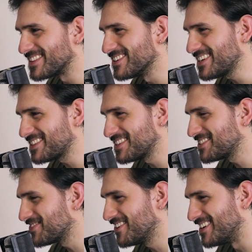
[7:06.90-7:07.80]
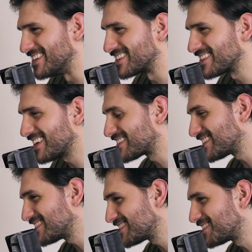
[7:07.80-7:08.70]
Look at this one. Like,
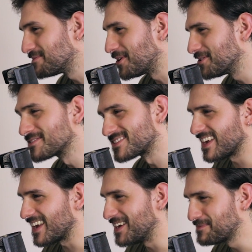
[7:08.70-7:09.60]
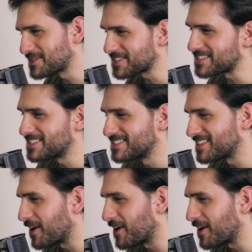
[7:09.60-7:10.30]
this is the most hipster